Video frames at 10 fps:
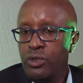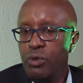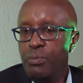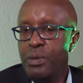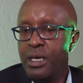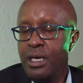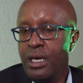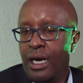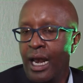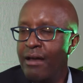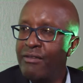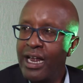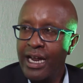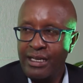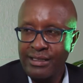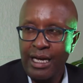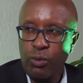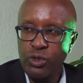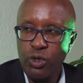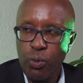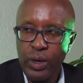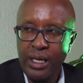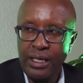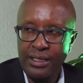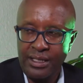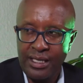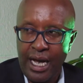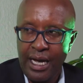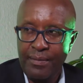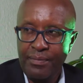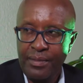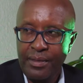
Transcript: to be clever and understand what your weaknesses are